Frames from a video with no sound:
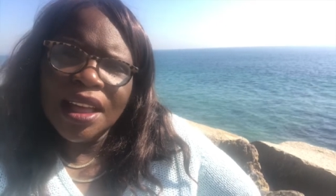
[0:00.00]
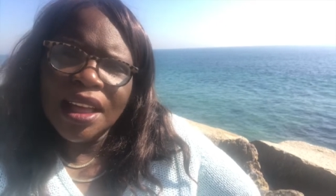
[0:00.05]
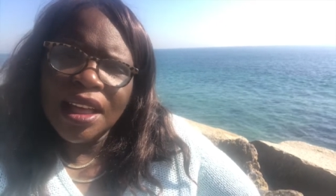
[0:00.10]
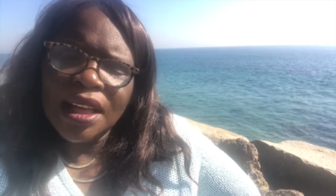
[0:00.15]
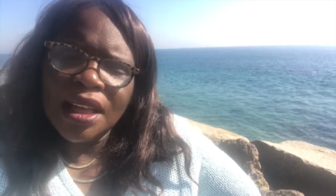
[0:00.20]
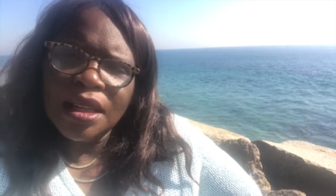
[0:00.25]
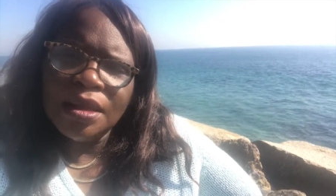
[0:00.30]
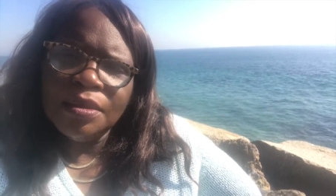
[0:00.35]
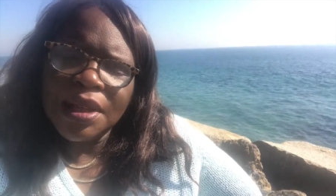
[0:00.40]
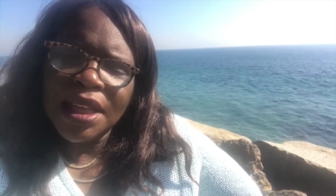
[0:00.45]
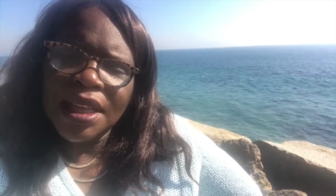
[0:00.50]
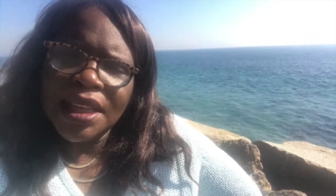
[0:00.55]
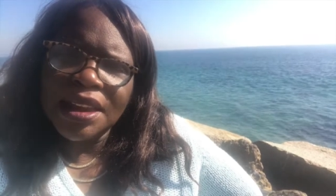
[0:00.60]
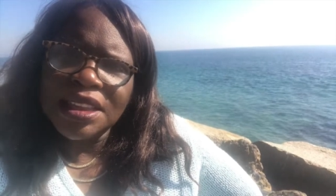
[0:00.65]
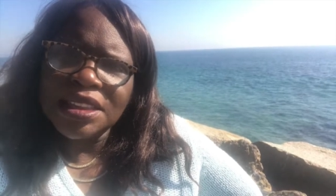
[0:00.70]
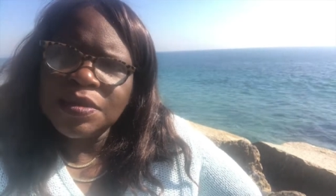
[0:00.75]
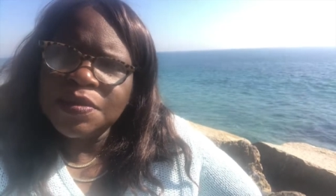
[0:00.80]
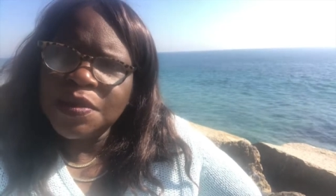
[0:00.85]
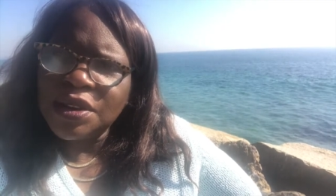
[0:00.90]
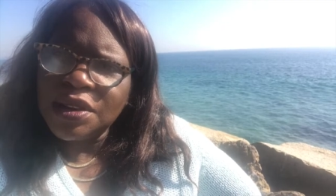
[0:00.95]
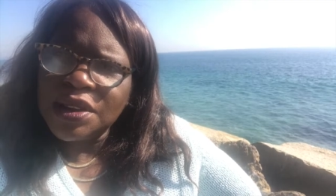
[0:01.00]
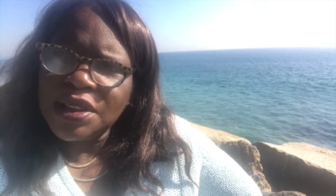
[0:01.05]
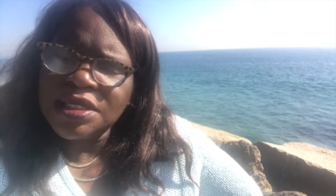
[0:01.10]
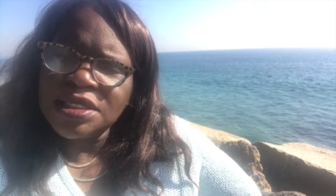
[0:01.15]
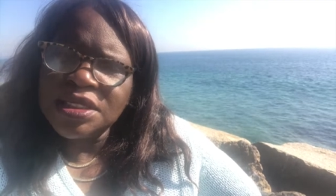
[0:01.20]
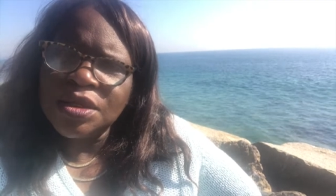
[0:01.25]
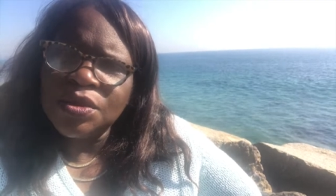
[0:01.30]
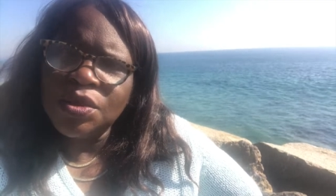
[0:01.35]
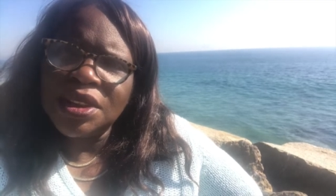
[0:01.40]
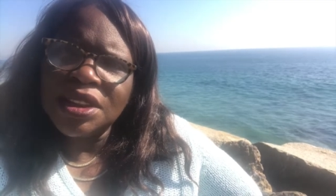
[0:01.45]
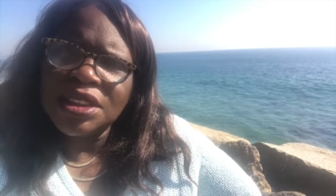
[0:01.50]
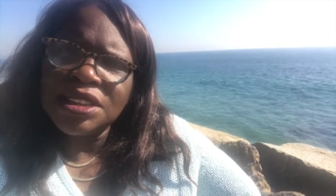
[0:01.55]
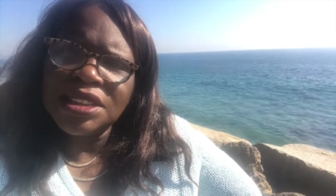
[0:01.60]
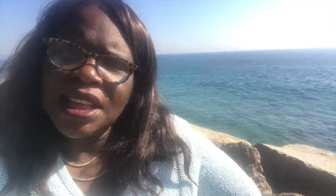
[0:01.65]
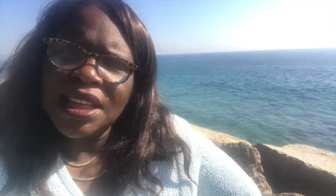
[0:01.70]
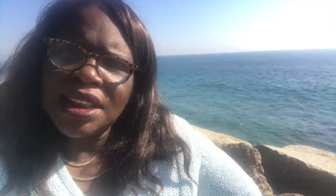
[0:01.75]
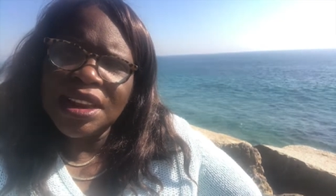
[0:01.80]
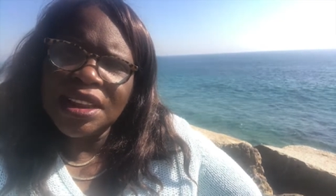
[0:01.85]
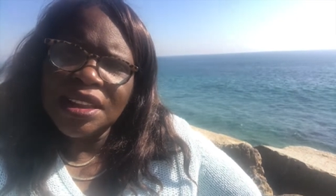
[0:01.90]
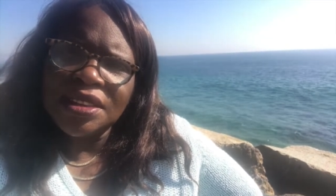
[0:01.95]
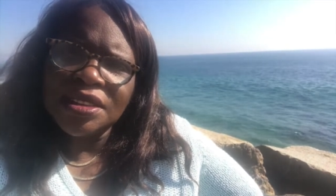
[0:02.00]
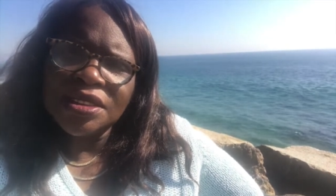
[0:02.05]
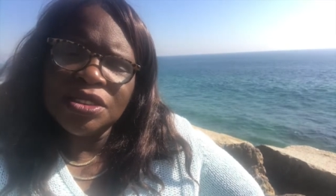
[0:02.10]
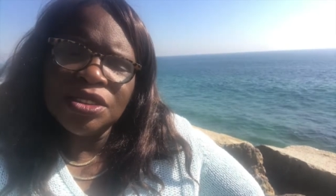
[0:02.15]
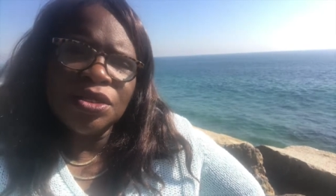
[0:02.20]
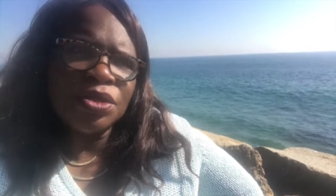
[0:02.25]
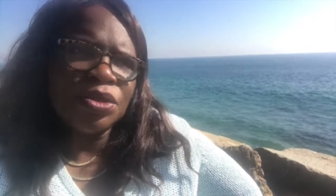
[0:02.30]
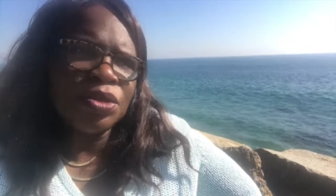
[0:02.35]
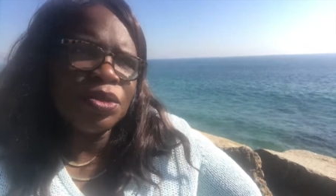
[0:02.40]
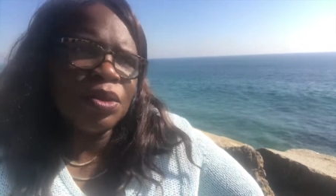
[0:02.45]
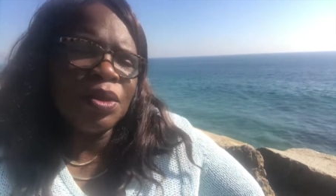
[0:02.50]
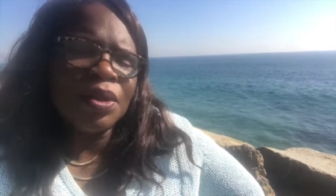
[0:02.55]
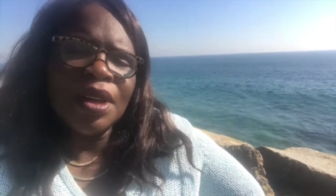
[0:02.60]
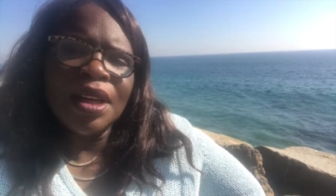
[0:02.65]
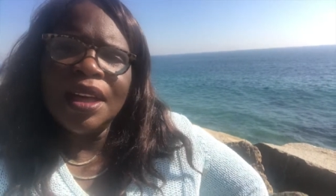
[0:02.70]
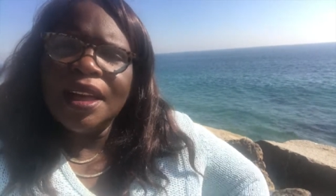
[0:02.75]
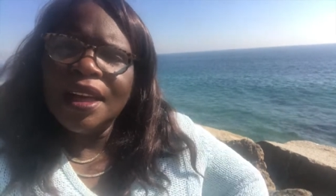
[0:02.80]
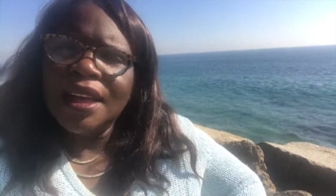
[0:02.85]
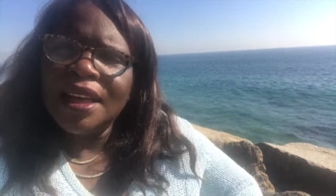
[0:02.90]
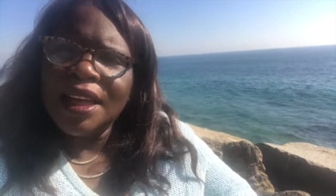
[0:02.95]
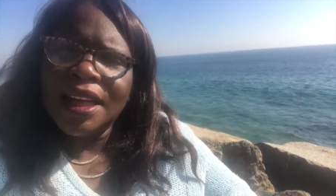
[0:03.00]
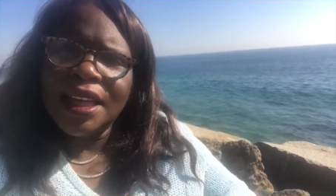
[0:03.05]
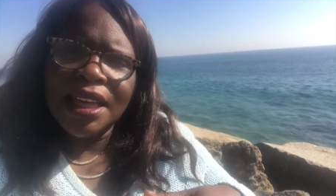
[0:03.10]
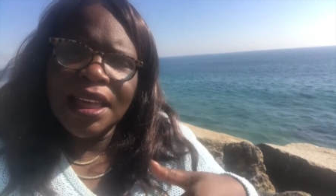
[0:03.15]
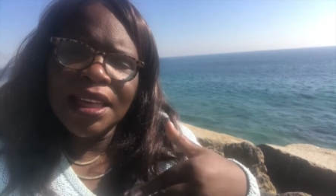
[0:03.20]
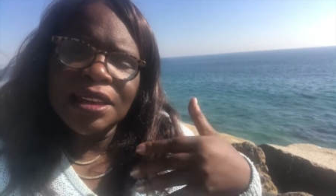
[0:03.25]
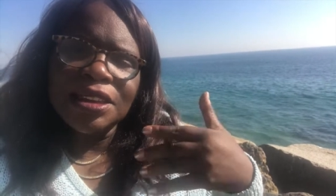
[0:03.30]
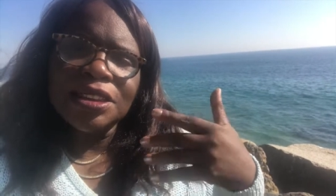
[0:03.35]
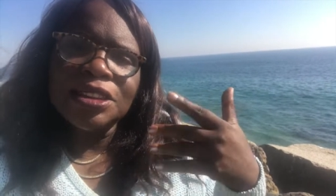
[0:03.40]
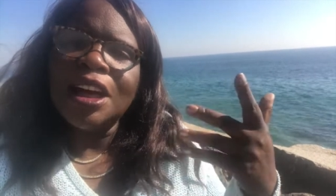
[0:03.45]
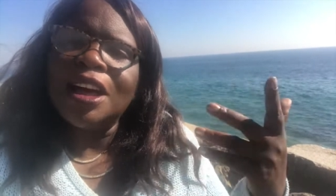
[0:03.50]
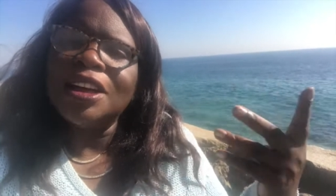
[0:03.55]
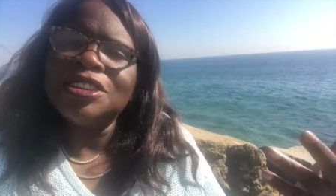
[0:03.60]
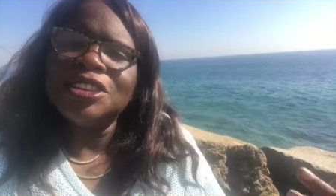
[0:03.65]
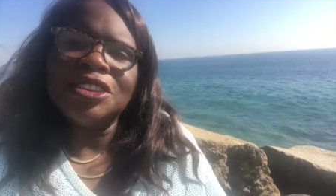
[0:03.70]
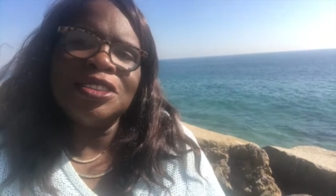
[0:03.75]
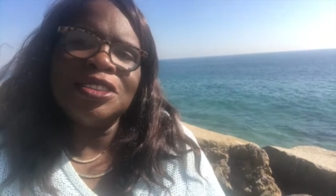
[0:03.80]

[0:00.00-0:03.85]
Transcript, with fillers: um, an experience that we're excited to induct